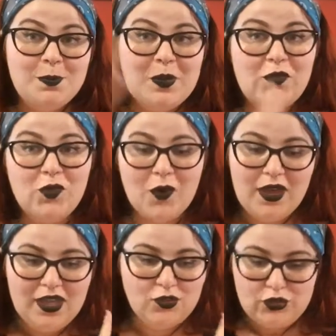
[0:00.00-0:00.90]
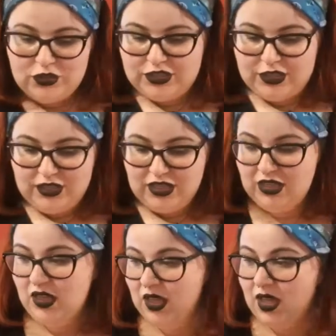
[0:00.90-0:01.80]
Before I introduce
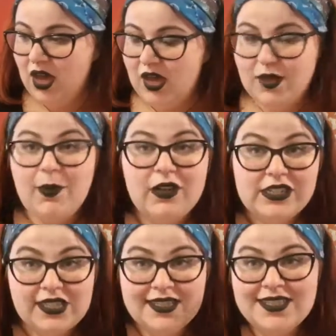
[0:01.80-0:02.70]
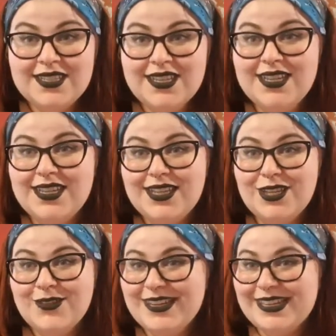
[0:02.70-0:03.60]
anything, I apologise that
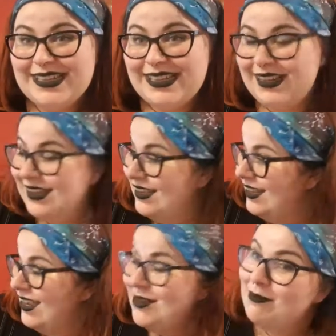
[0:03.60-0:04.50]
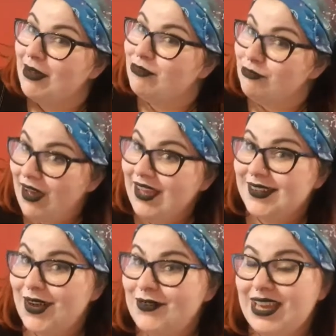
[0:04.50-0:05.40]
you can hear my
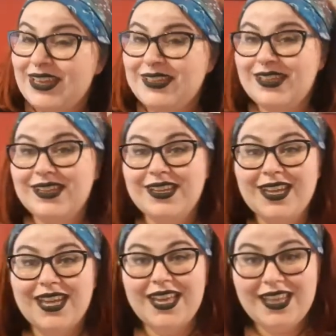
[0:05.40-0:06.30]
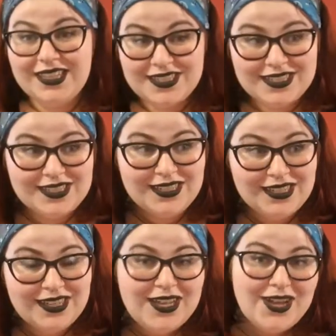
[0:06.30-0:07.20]
fan going. It is
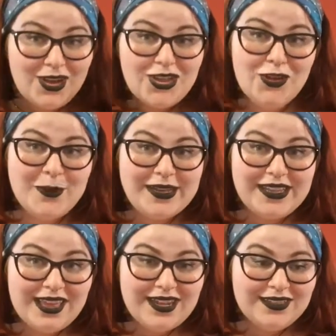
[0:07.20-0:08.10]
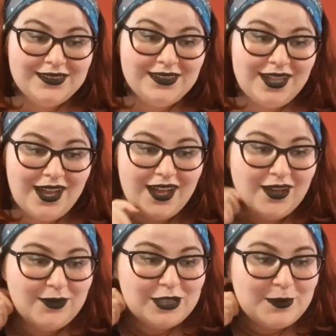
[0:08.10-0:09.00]
humid again,
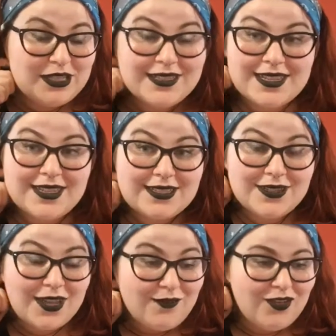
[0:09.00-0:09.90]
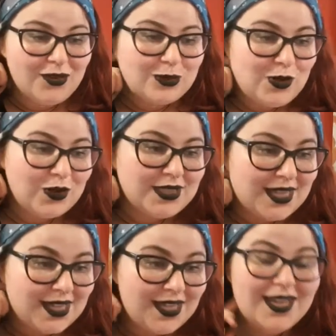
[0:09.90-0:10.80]
which means that it feels
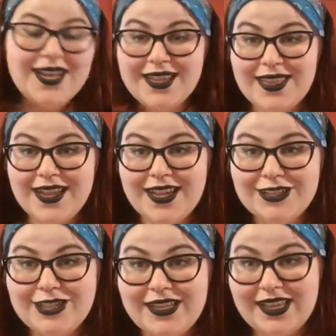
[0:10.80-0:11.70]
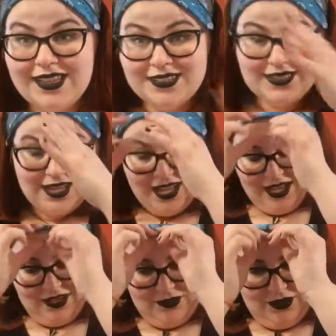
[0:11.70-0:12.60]
hotter than it actually is.
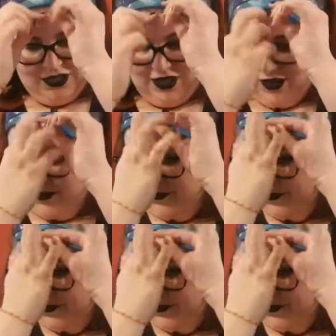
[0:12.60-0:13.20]
And also,